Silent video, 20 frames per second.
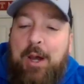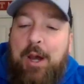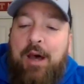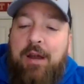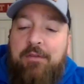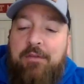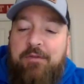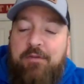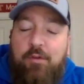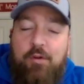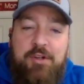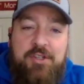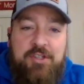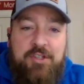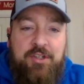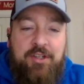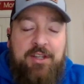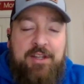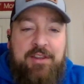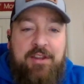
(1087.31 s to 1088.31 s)

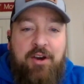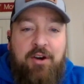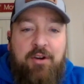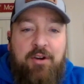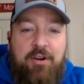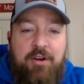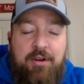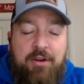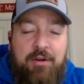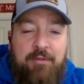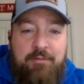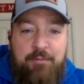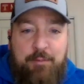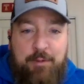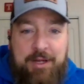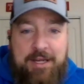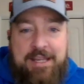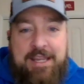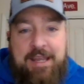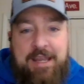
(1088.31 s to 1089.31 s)
Unfortunately, though,
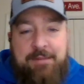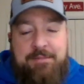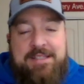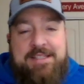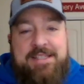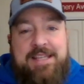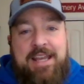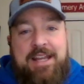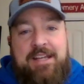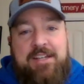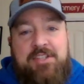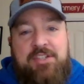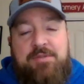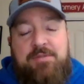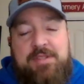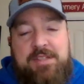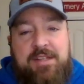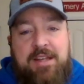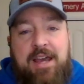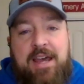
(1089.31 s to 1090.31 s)
when it came to tennis, she
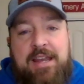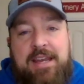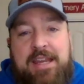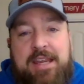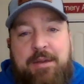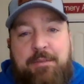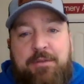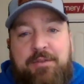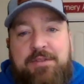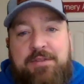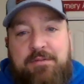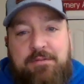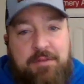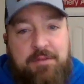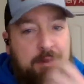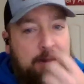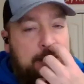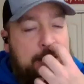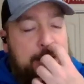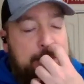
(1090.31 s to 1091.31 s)
was not able to
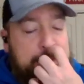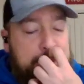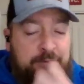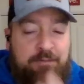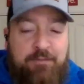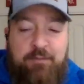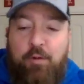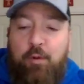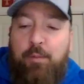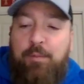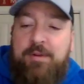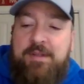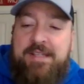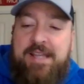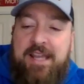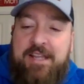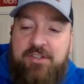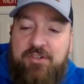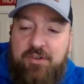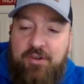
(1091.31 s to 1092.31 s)
realize her full
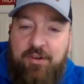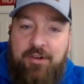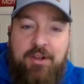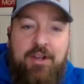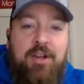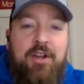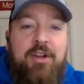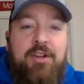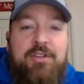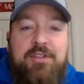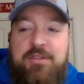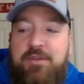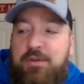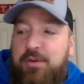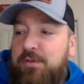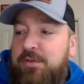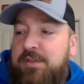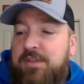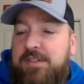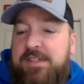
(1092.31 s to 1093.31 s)
potential
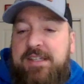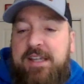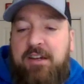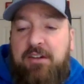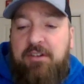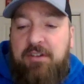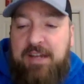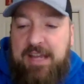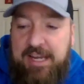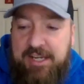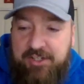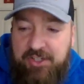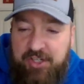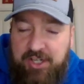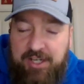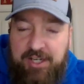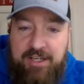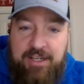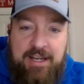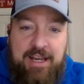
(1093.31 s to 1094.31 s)
due to
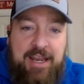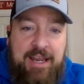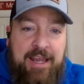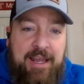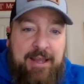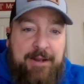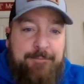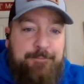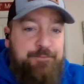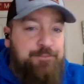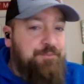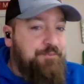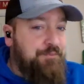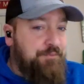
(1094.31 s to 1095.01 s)
segregation and